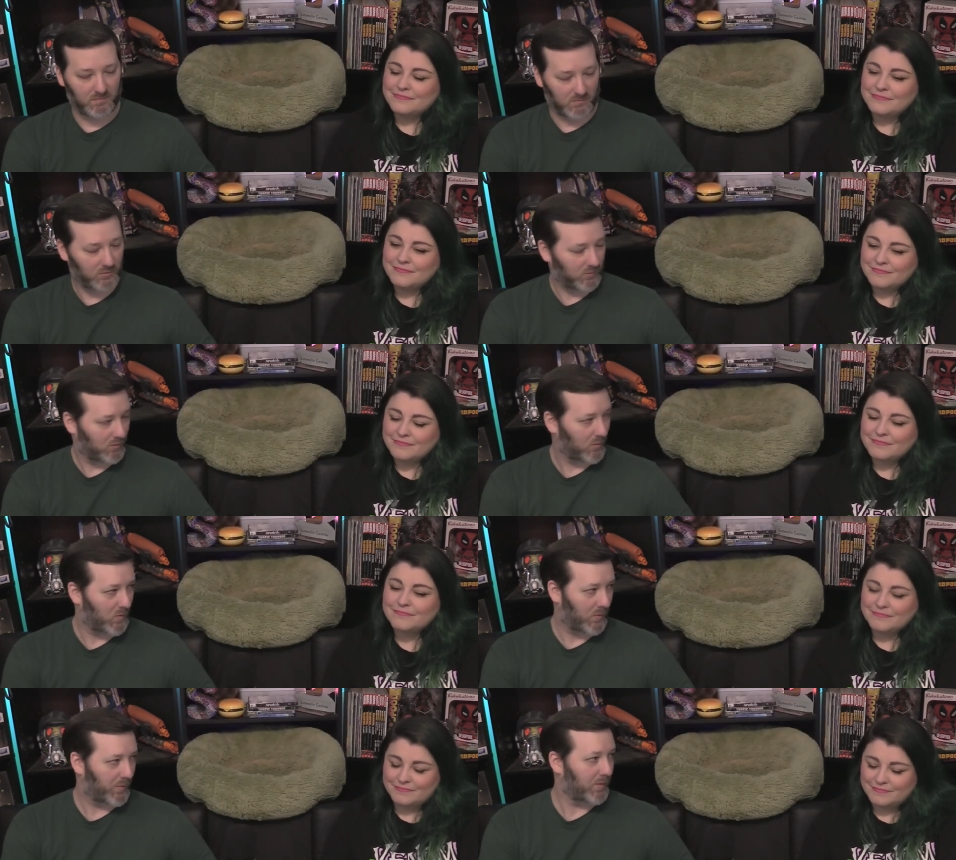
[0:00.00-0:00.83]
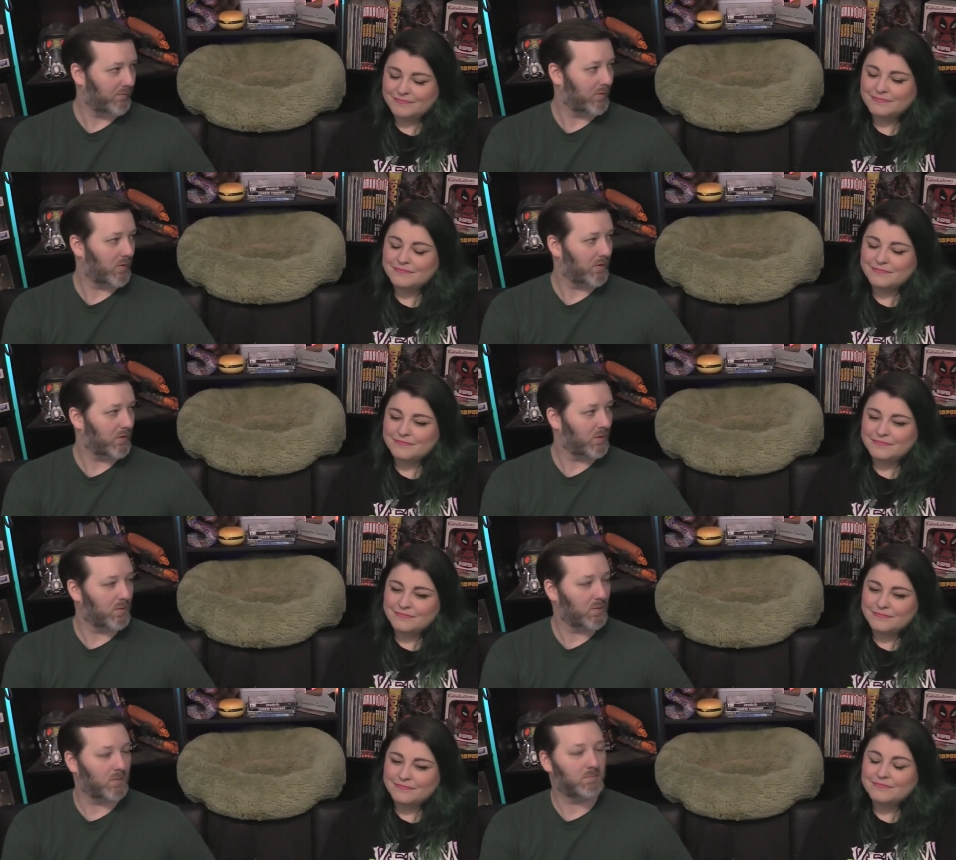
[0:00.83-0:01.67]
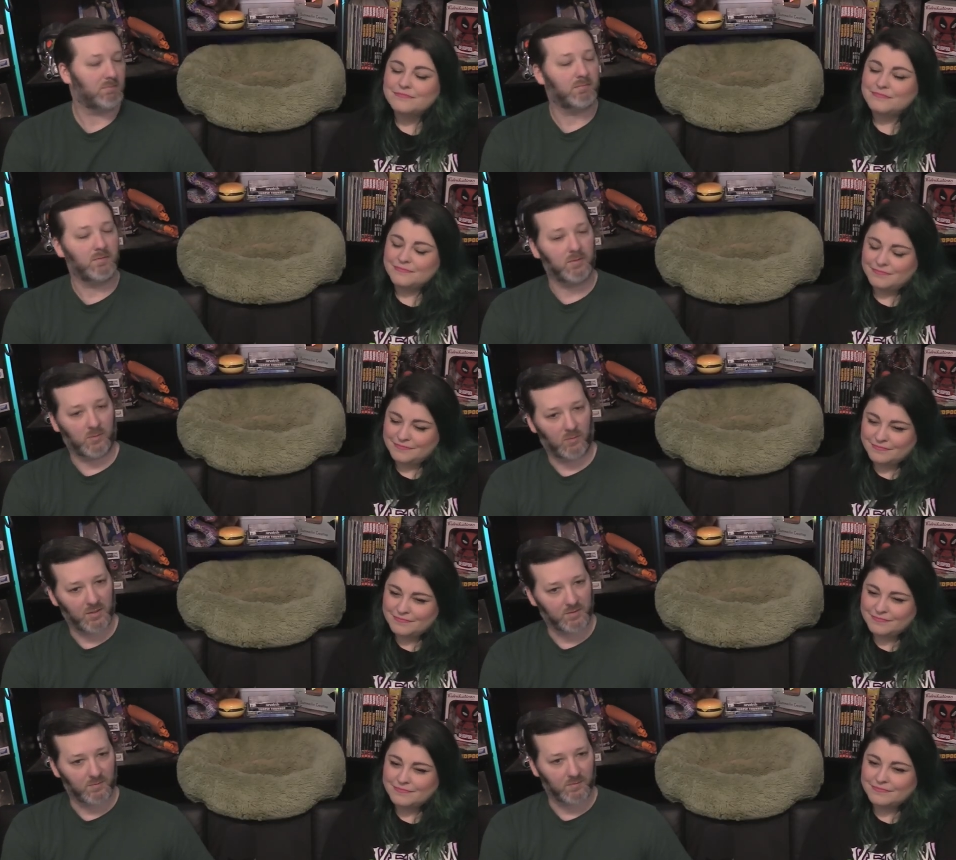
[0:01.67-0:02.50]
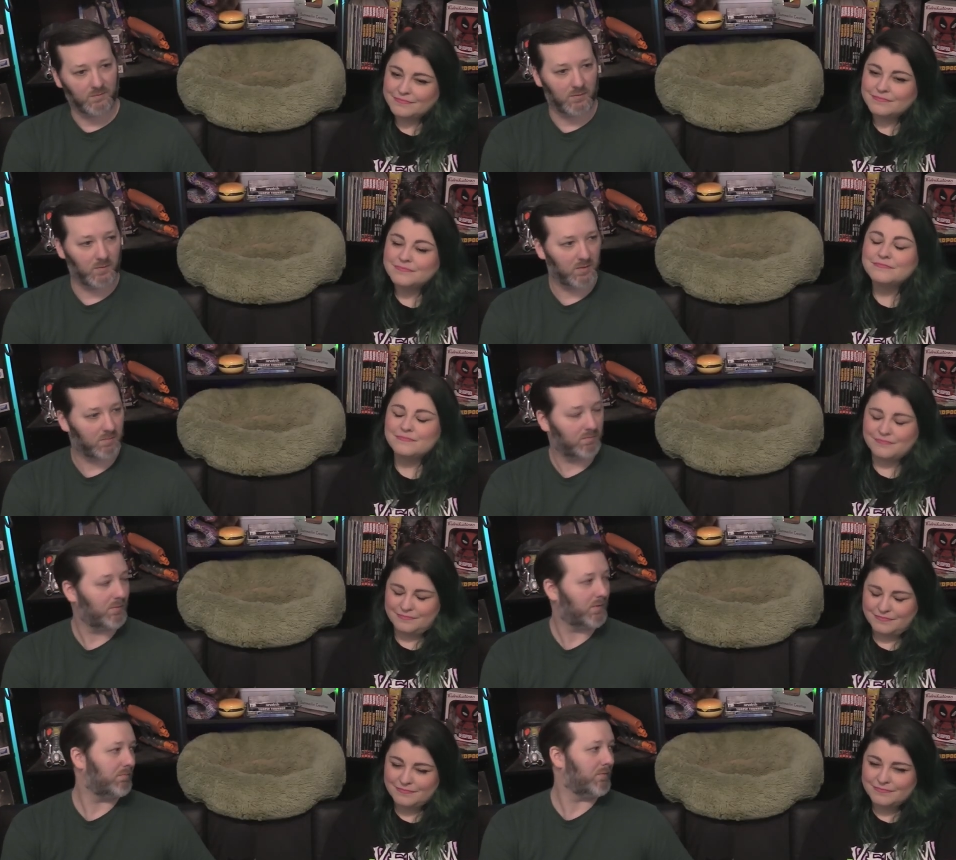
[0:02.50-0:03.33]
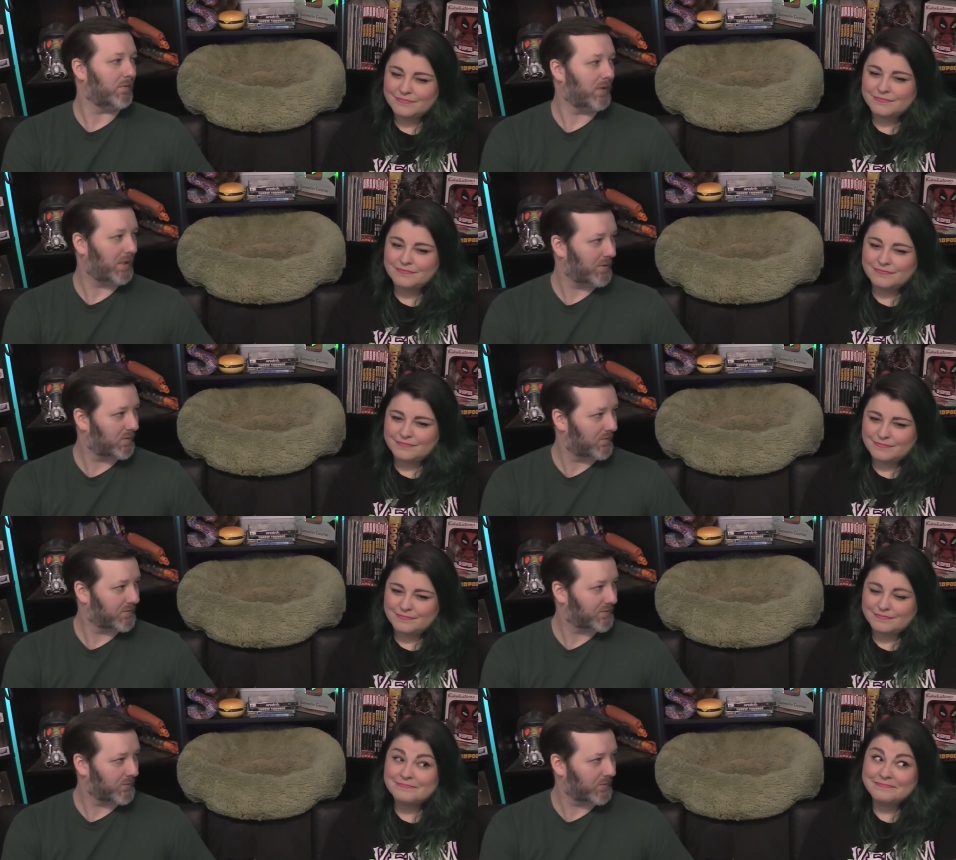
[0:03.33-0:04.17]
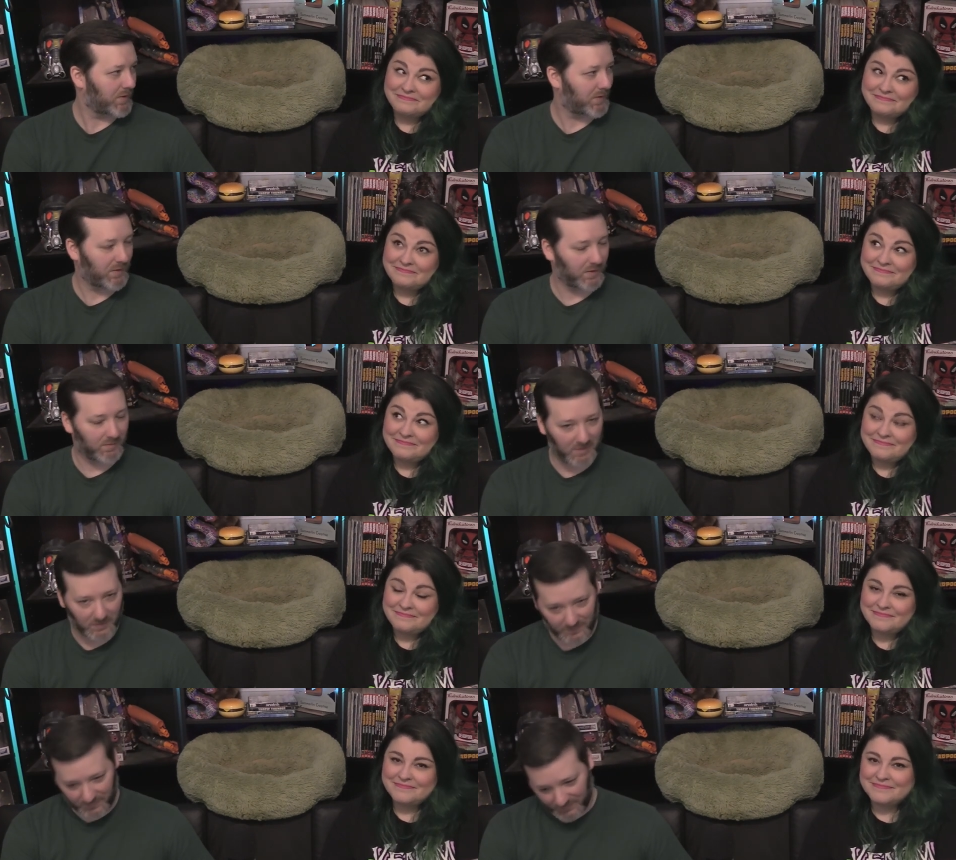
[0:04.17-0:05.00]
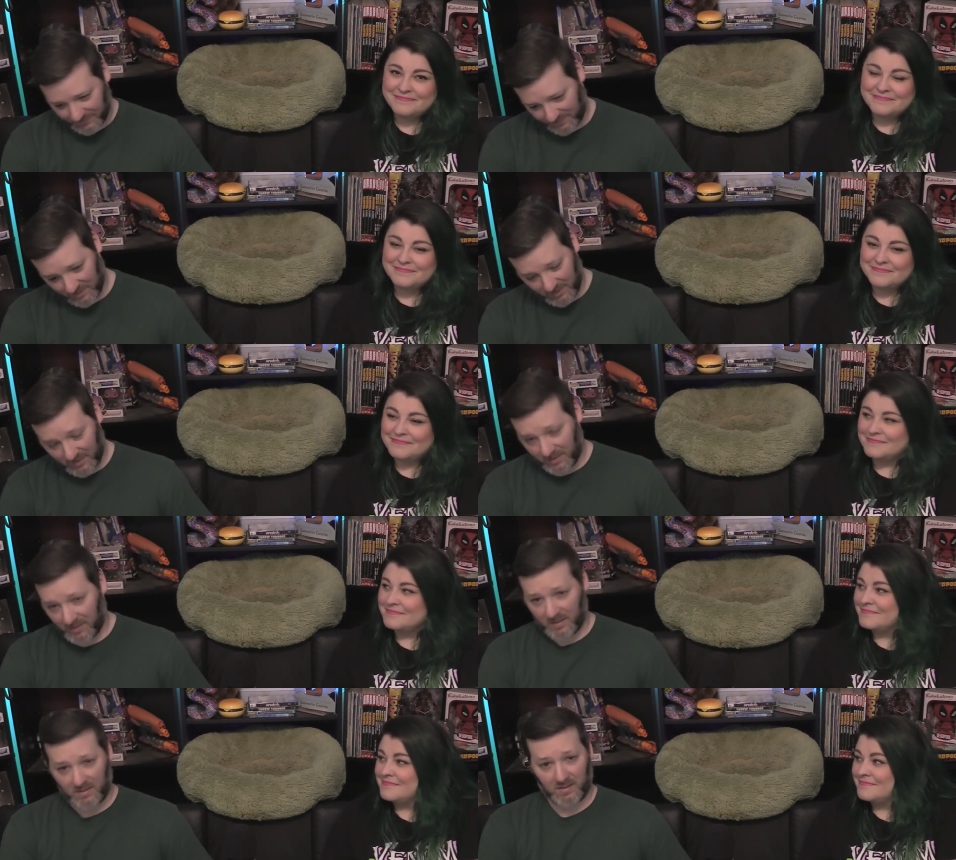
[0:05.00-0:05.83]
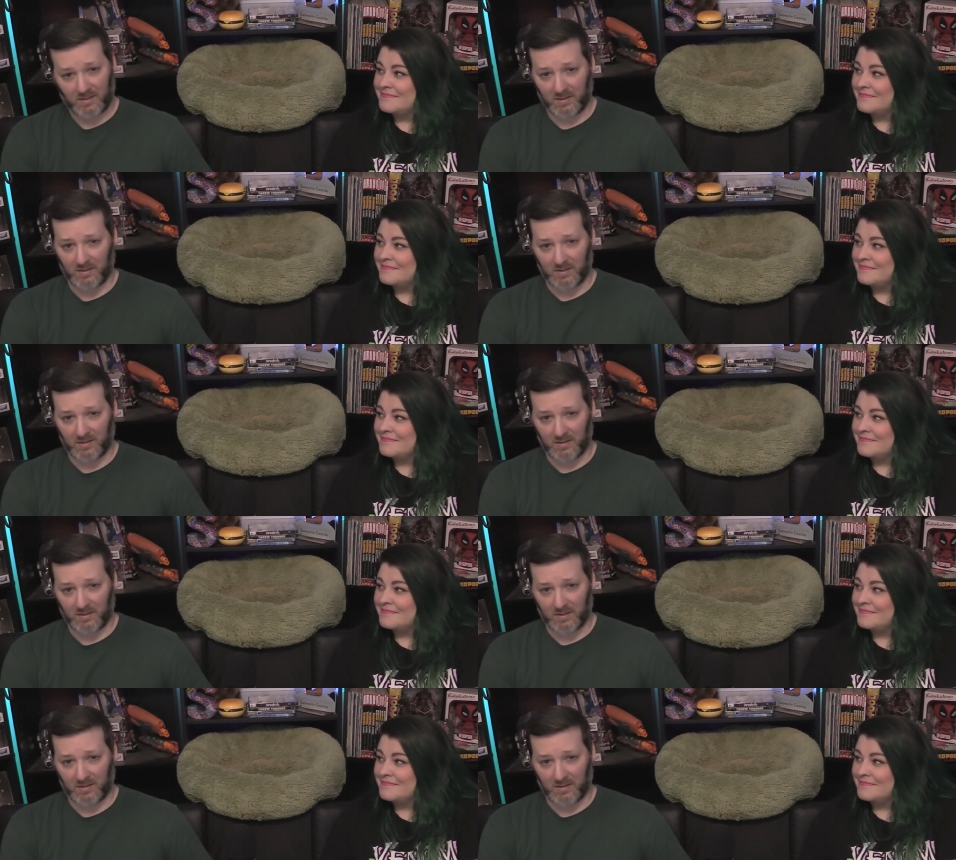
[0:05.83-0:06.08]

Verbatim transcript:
Speaker 1: You go in whatever you already know, and we watch it and review it. But neither of us know anything about this. Uh,